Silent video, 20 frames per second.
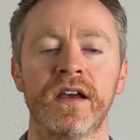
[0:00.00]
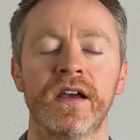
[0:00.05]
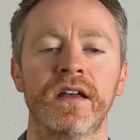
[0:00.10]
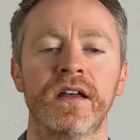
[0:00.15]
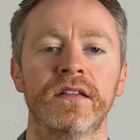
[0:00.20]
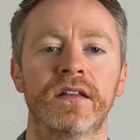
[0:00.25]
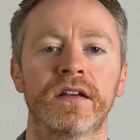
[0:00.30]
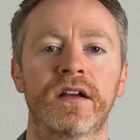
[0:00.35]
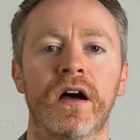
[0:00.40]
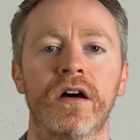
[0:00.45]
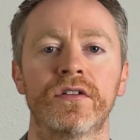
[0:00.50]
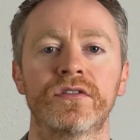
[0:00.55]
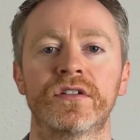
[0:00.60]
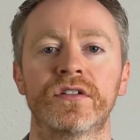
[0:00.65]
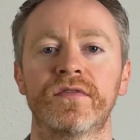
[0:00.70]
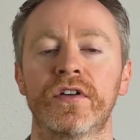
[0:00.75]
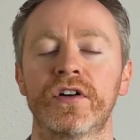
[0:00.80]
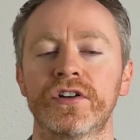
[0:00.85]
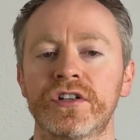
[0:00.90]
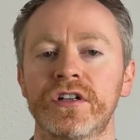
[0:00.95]
The
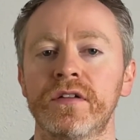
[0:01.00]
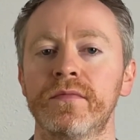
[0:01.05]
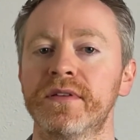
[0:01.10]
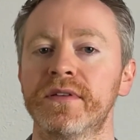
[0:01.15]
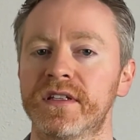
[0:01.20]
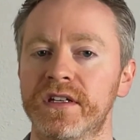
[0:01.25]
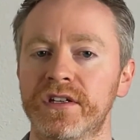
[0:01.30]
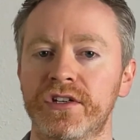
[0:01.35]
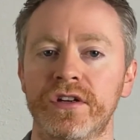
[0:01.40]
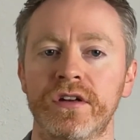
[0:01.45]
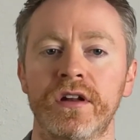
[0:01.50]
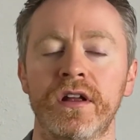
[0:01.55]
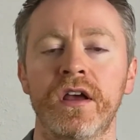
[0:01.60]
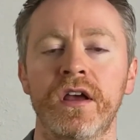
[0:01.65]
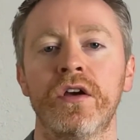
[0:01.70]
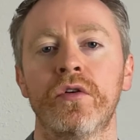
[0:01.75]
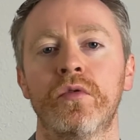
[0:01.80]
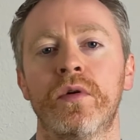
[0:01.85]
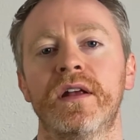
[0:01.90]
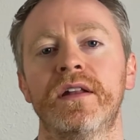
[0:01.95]
controversial position
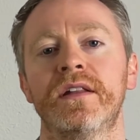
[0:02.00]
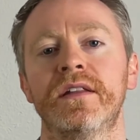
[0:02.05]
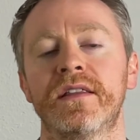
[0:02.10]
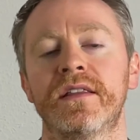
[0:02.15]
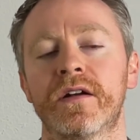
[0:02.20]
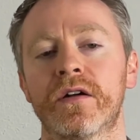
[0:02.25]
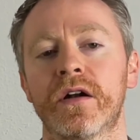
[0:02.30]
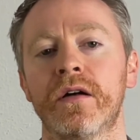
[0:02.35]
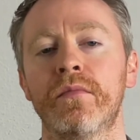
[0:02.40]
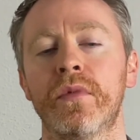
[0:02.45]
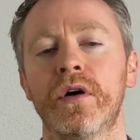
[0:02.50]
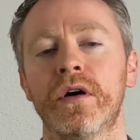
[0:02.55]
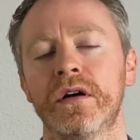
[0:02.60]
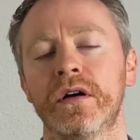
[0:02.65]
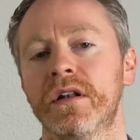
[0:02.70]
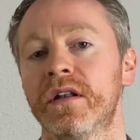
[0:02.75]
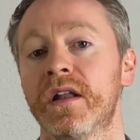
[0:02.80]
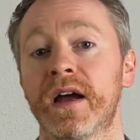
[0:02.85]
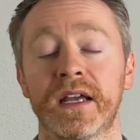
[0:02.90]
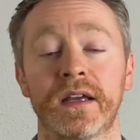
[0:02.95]
when they're among
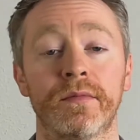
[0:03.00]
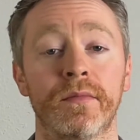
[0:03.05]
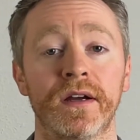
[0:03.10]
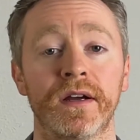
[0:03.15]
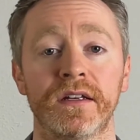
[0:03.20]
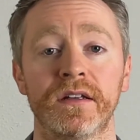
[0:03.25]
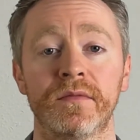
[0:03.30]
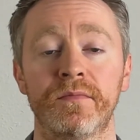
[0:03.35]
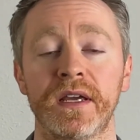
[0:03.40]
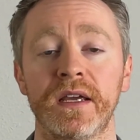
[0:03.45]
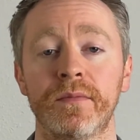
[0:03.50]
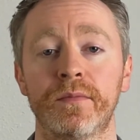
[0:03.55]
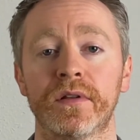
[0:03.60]
like-minded people,